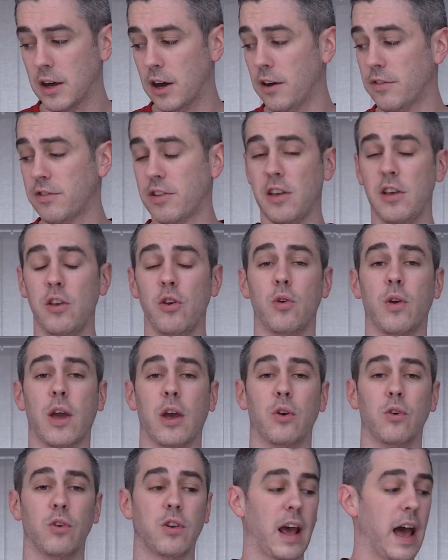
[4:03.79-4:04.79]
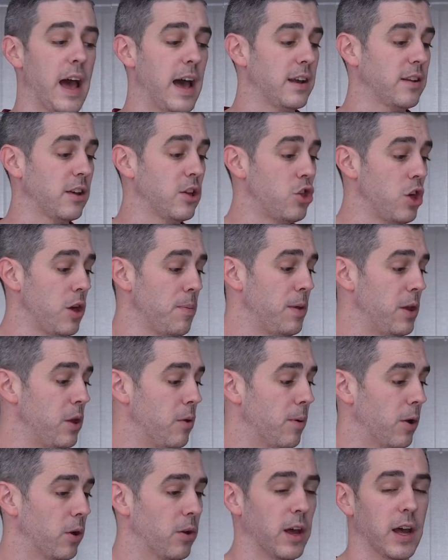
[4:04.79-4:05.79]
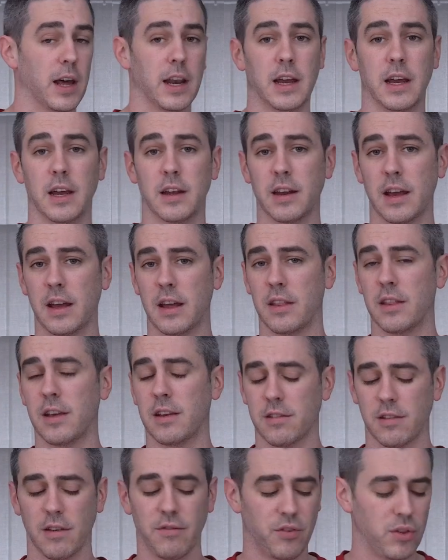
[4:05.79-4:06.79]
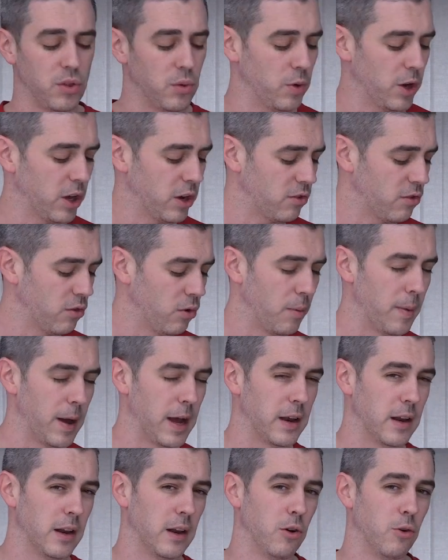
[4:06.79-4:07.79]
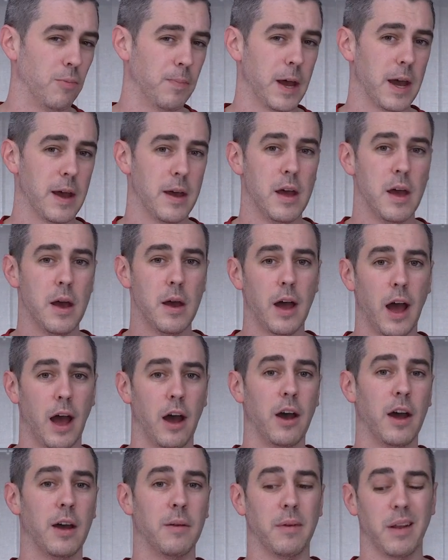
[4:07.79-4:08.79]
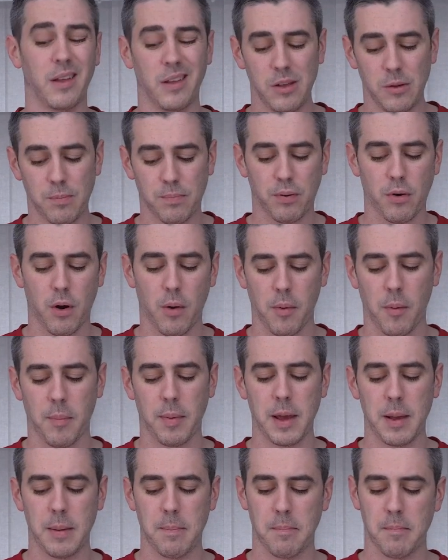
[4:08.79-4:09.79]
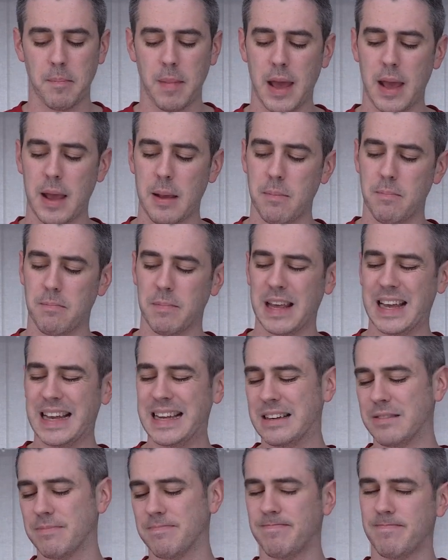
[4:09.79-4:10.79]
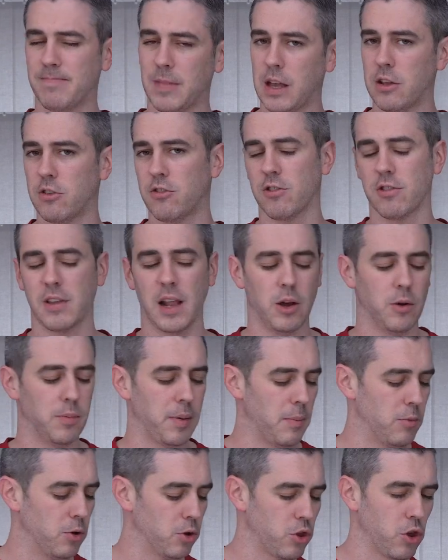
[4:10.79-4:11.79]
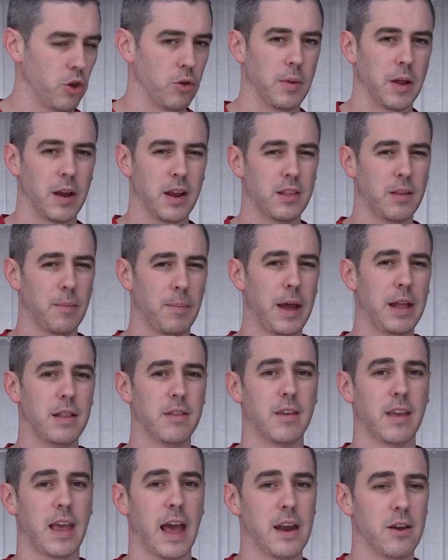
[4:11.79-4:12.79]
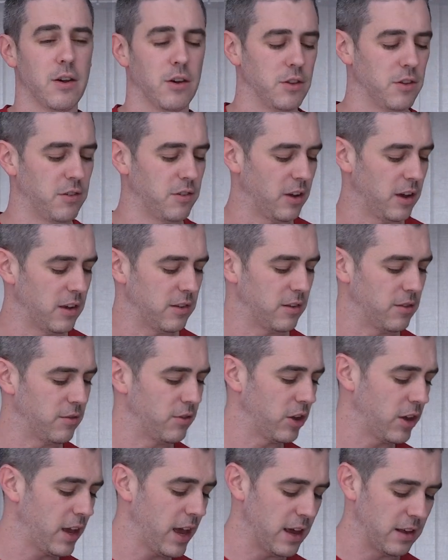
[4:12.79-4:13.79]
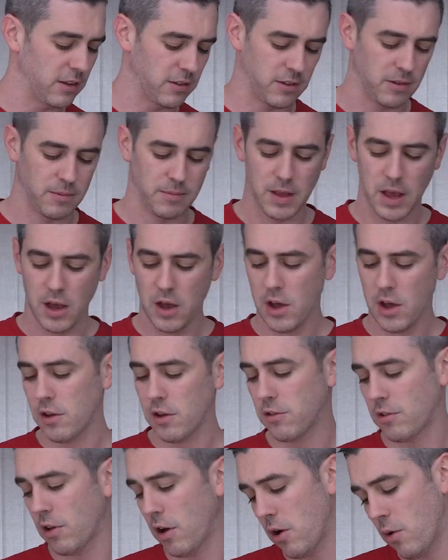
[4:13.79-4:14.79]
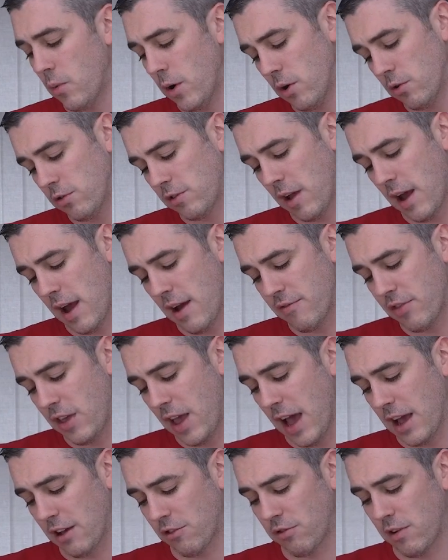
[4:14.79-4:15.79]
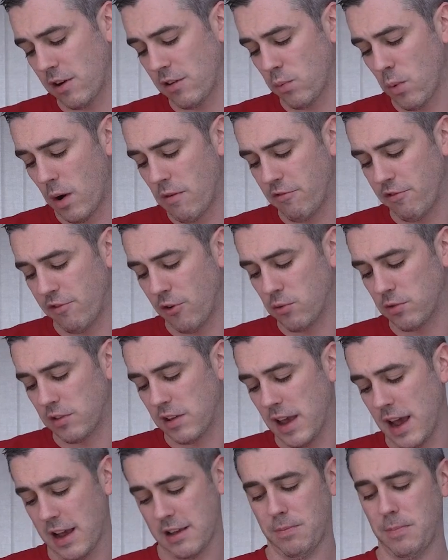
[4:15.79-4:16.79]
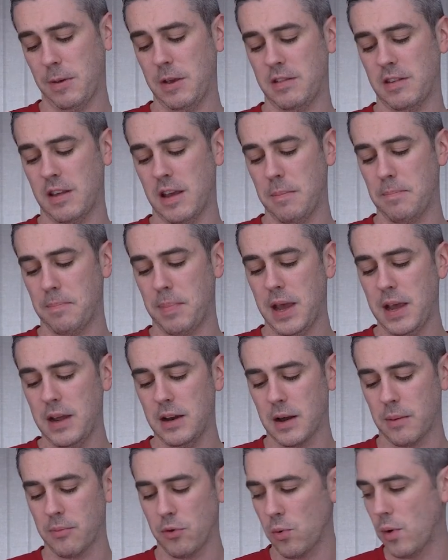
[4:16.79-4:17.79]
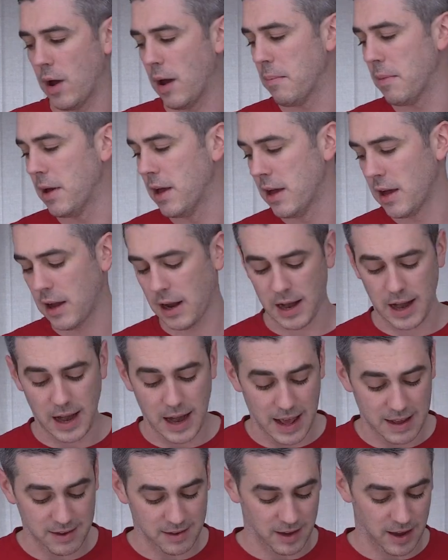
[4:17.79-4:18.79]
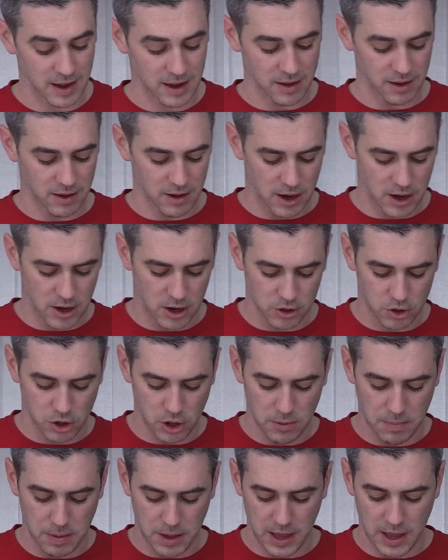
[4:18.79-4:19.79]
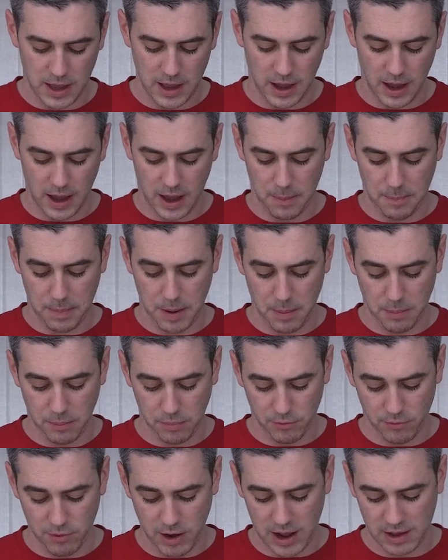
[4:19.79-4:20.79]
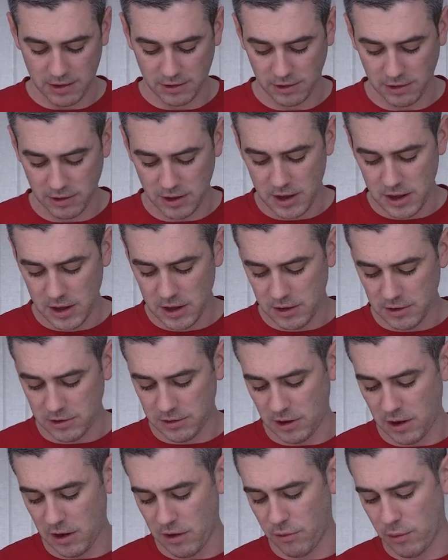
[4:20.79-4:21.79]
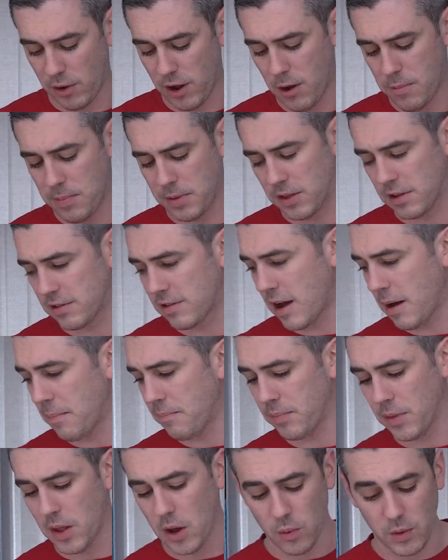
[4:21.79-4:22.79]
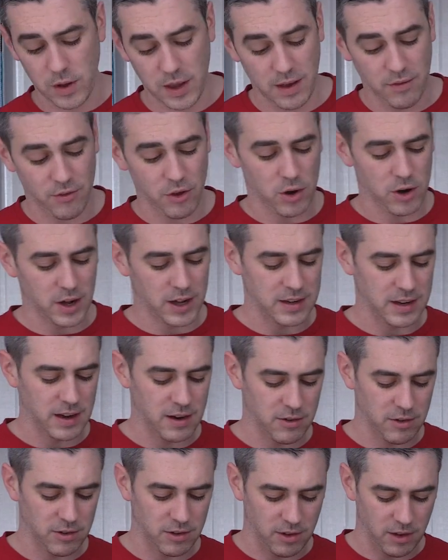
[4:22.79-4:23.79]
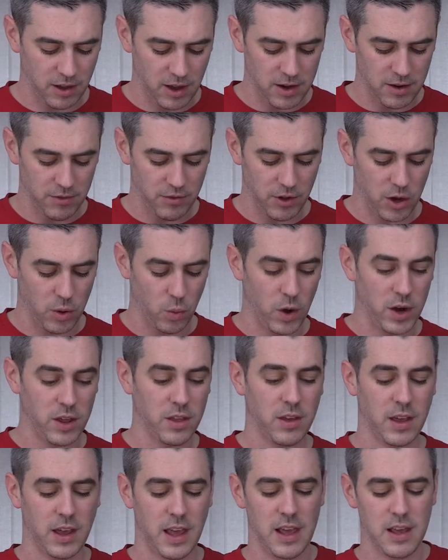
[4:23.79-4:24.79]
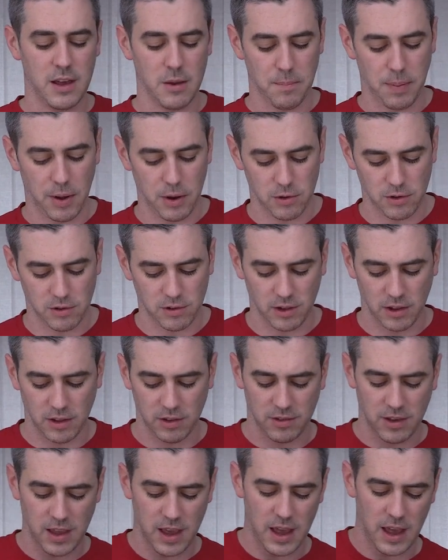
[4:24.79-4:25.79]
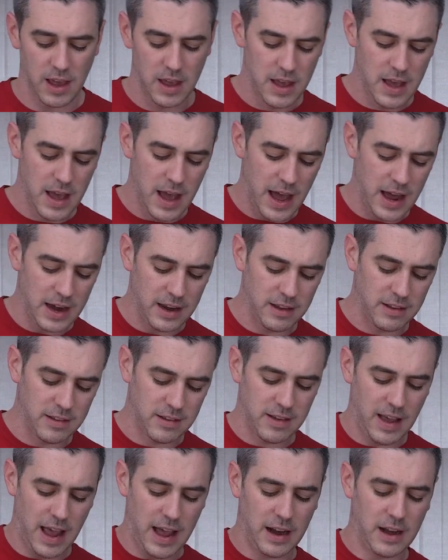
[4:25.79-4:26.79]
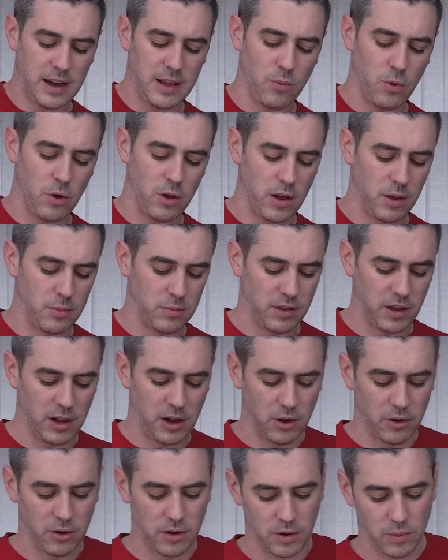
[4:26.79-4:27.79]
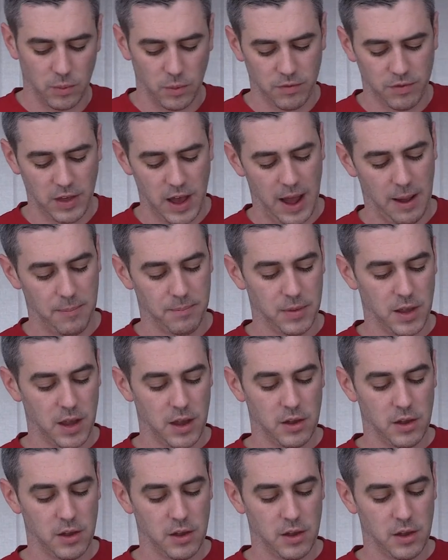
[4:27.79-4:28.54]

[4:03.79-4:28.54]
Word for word: Obviously, you could add a GPU block at a later date, and that's something that we're going to talk about in a little bit. And you probably may need just a little bit more tubing. It depends again on the size of your case. So we also have the X-Res 140 SPC PWM Classic RGB pump res. So if we open this up, we can give you an idea as to one of the key components of this kit and exactly what comes included with that.